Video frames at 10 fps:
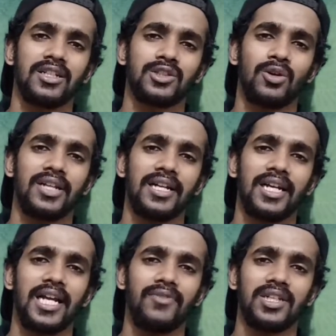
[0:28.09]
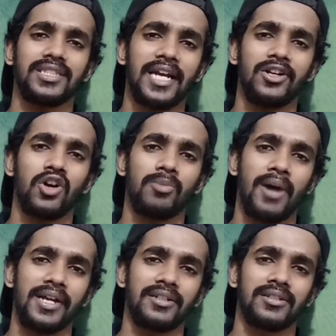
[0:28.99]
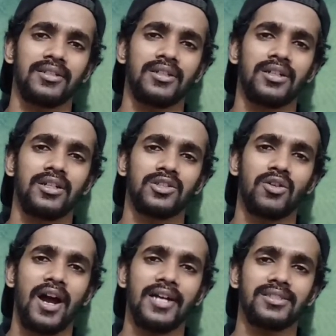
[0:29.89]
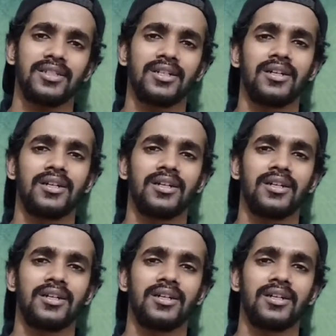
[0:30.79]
so that it will stay in our mind. So guys,